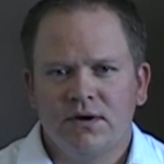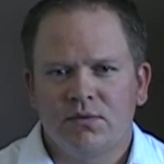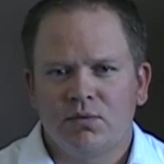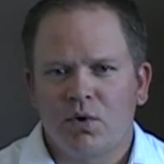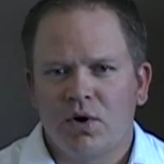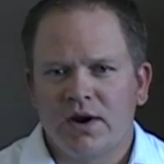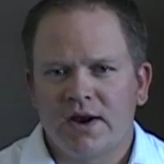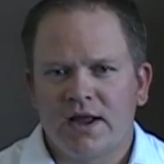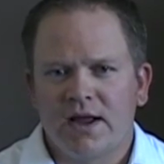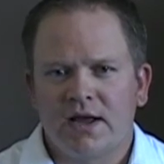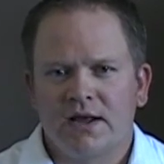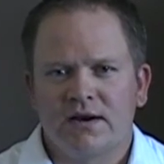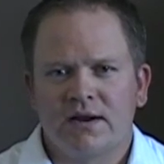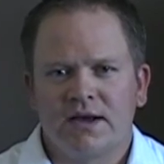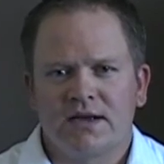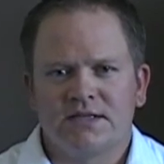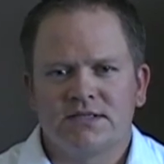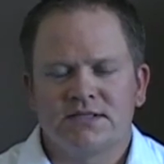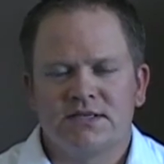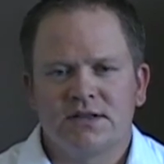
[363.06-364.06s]
on one hand, I
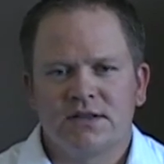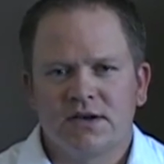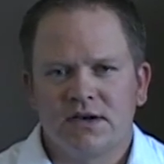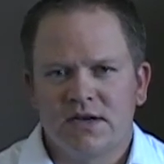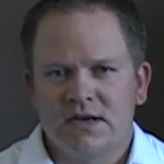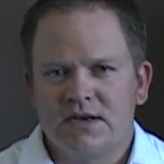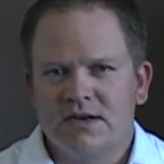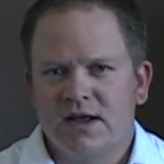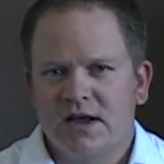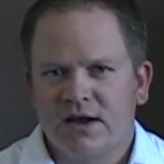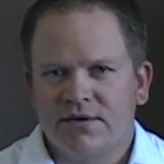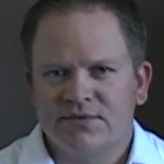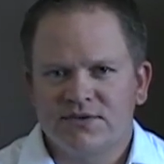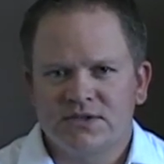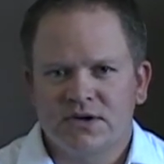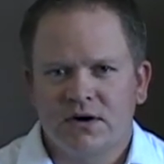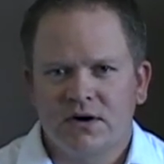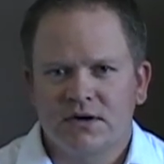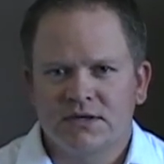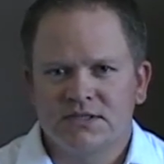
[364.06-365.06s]
can see the need to have
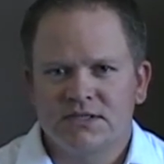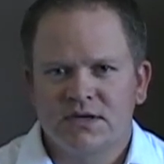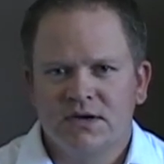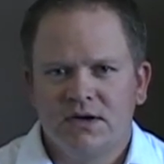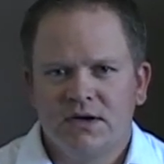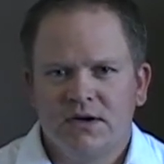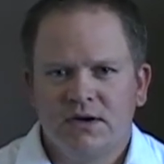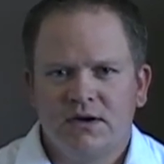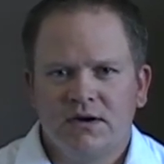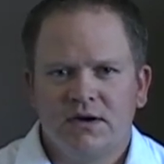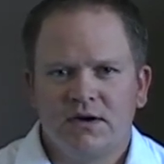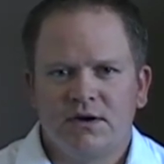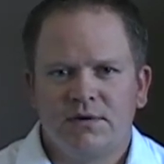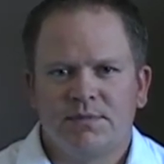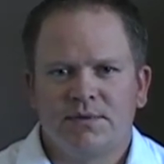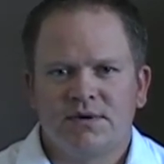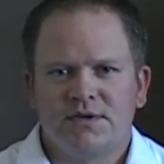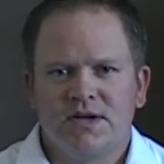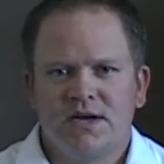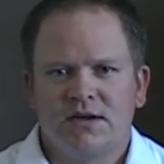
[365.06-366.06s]
SOX to
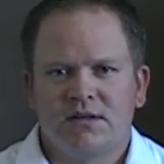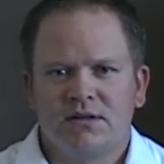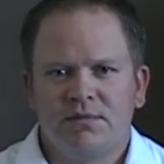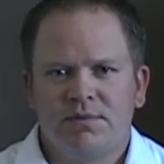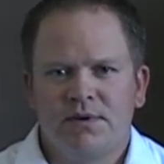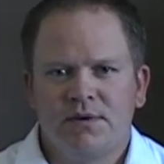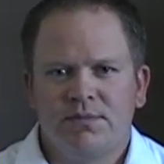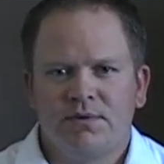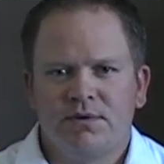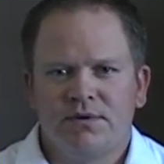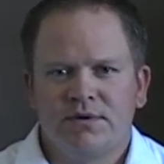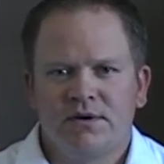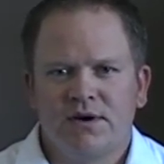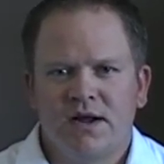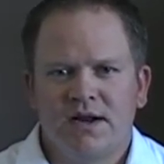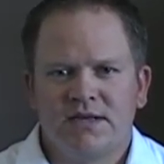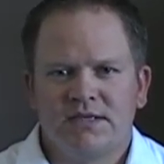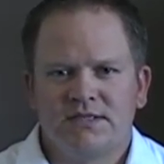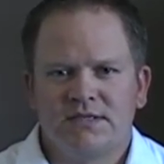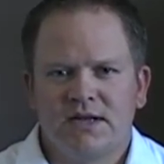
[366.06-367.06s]
protect the people of the
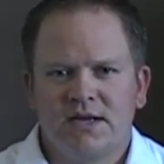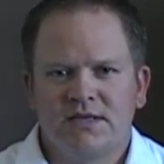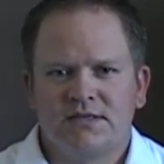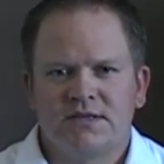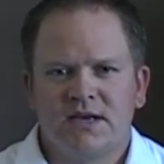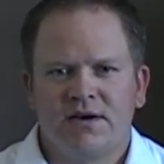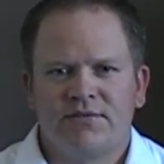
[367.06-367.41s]
United States.